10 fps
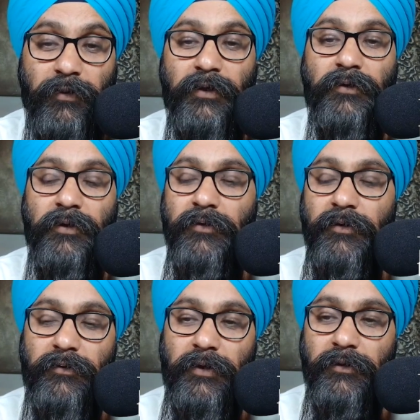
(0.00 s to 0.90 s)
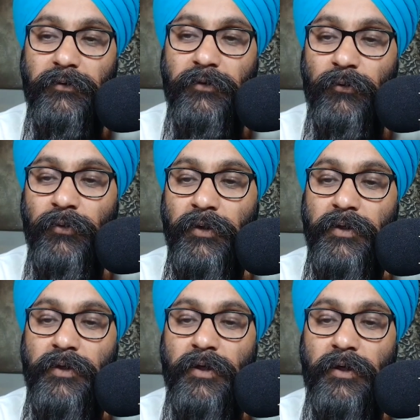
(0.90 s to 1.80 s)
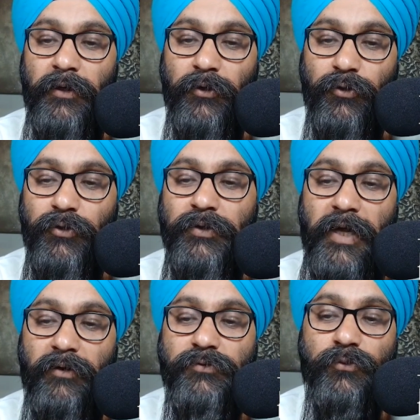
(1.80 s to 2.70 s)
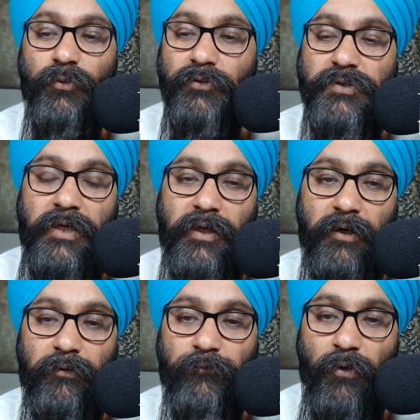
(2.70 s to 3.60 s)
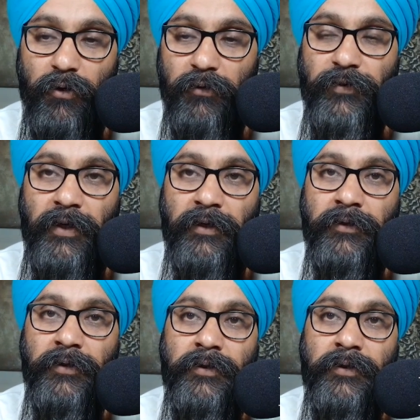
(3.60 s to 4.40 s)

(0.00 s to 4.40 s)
Like they a good counsel will take care of all of that.